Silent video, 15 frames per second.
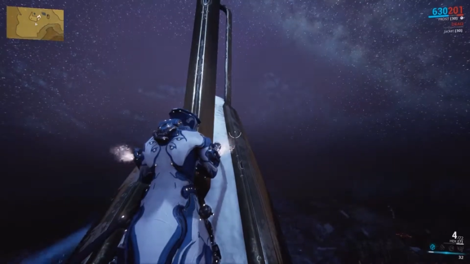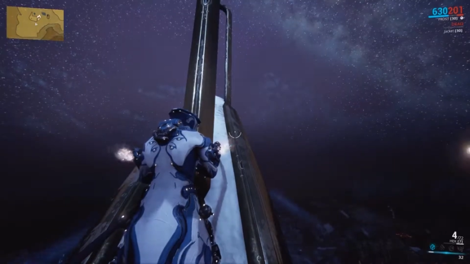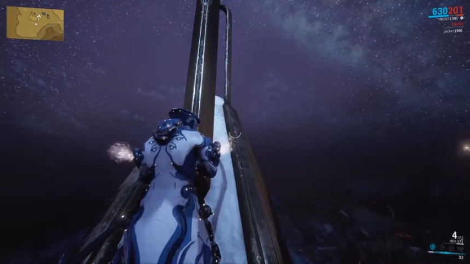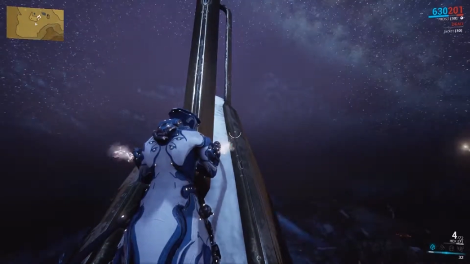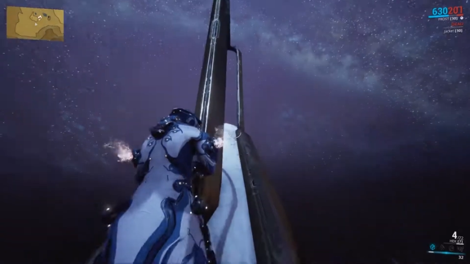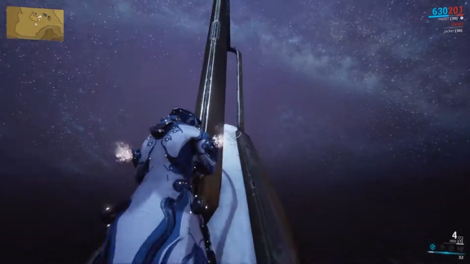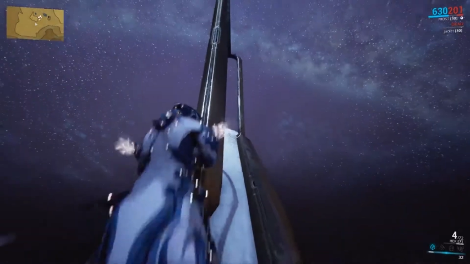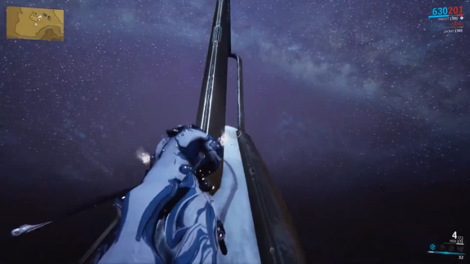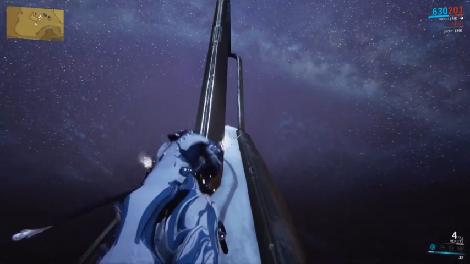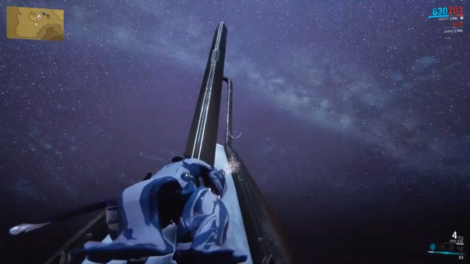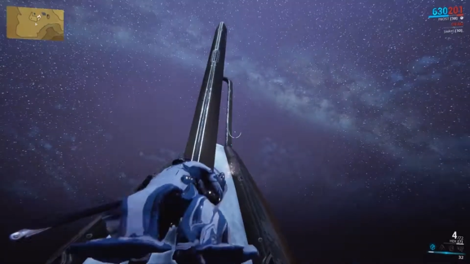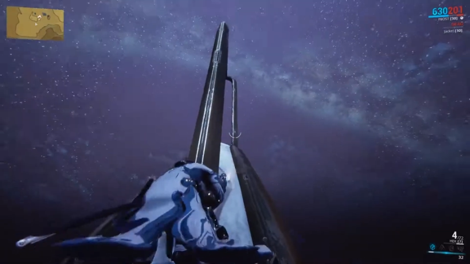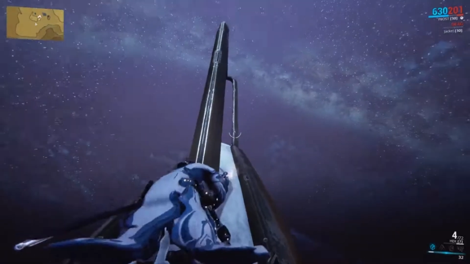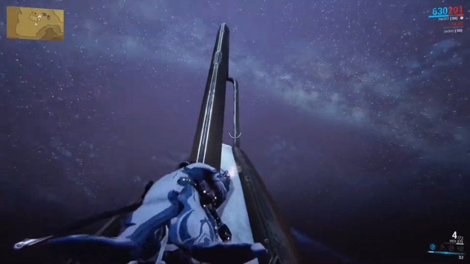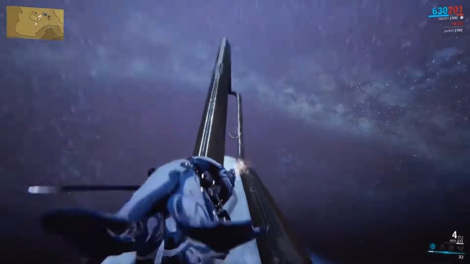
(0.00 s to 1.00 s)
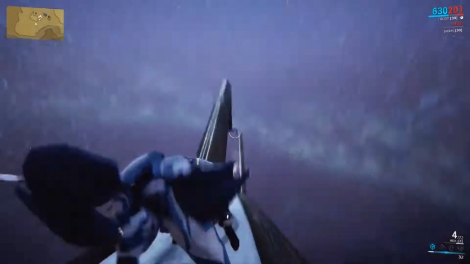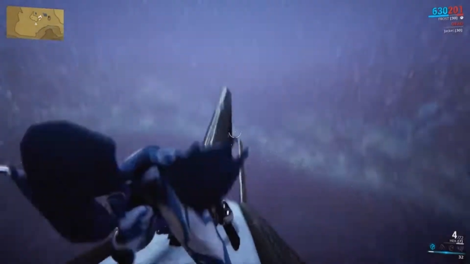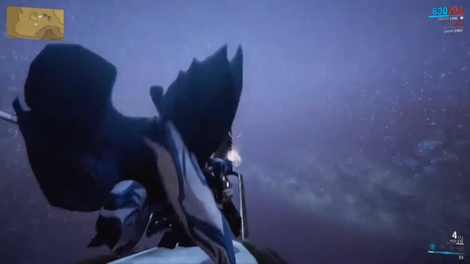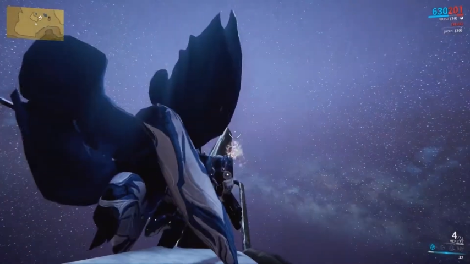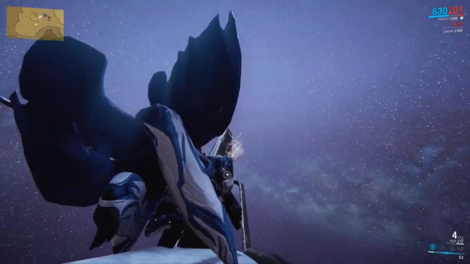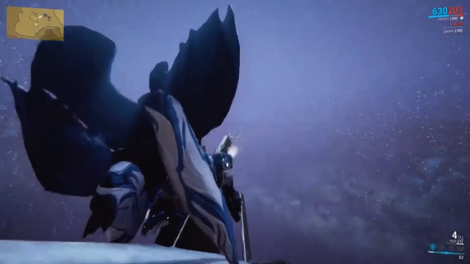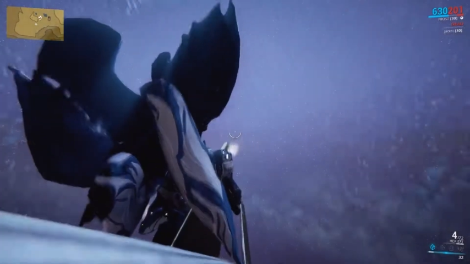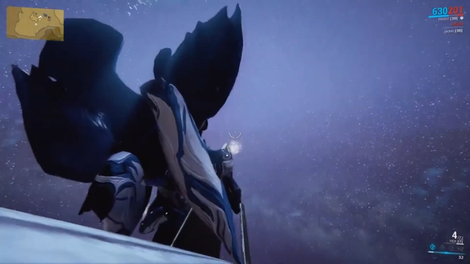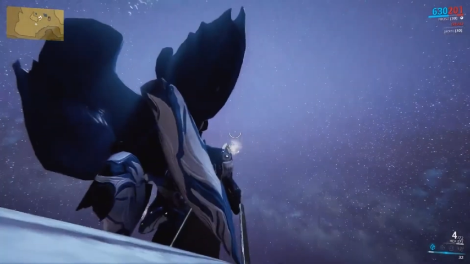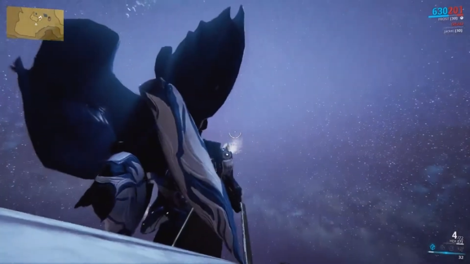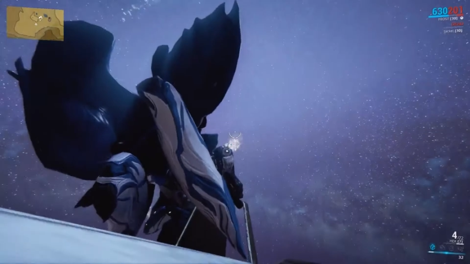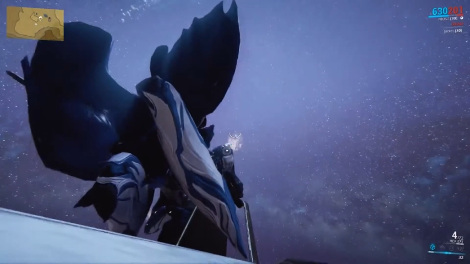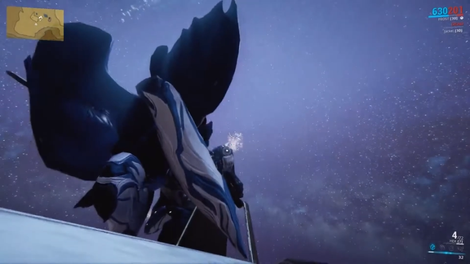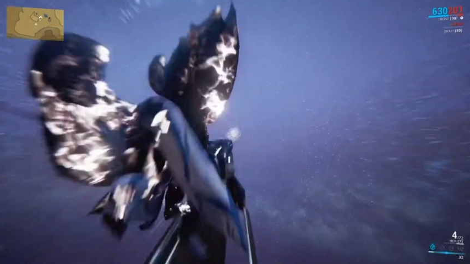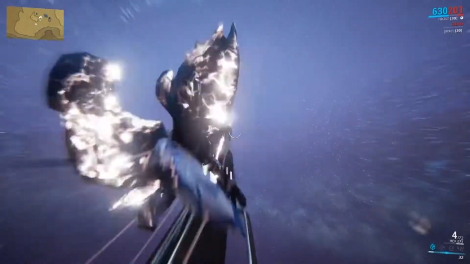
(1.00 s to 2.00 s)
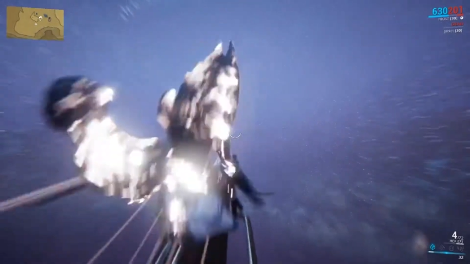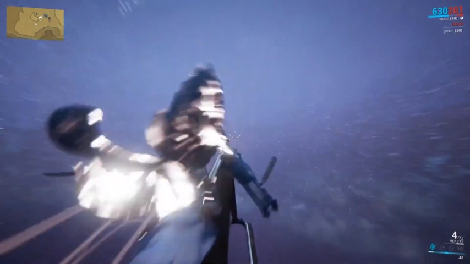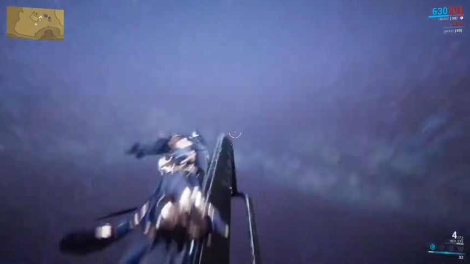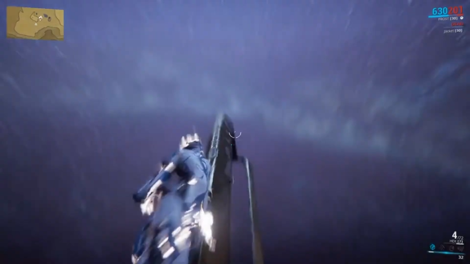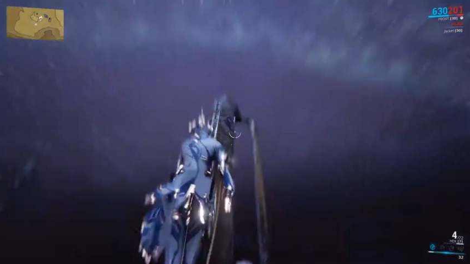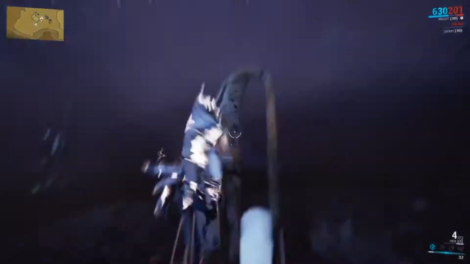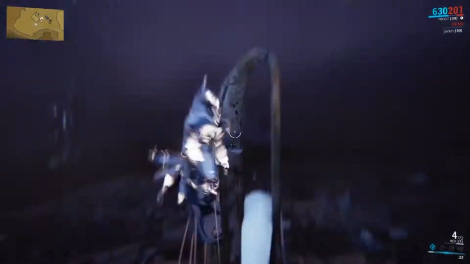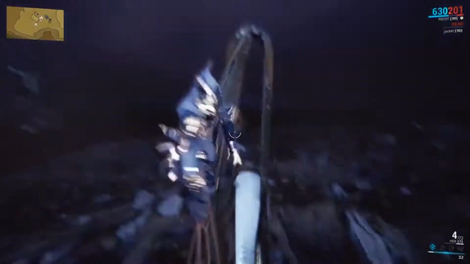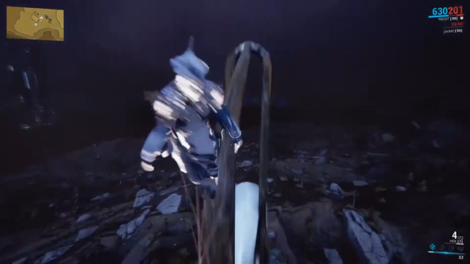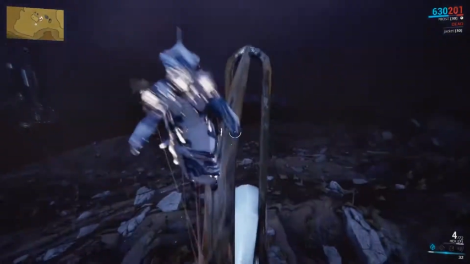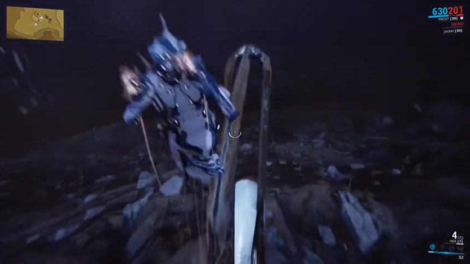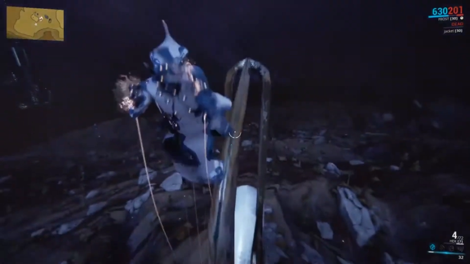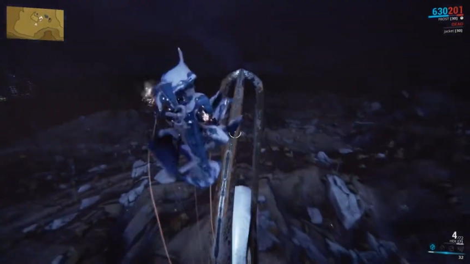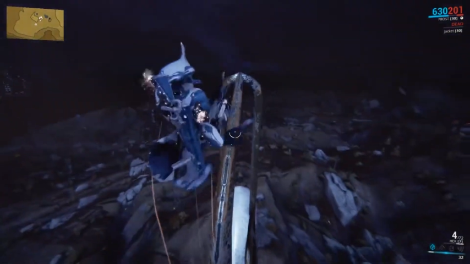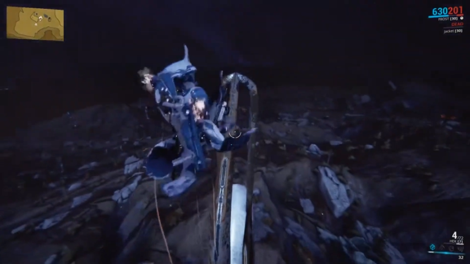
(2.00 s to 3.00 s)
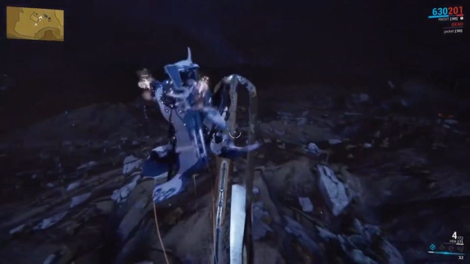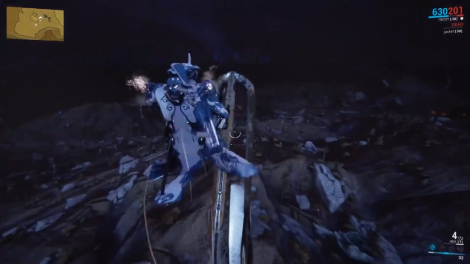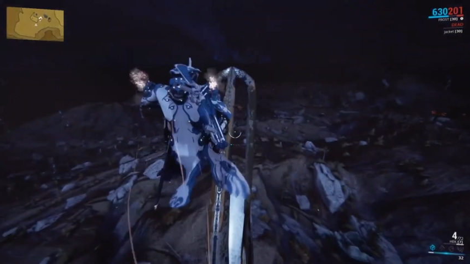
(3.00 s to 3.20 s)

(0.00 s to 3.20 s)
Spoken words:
(no speaker visible)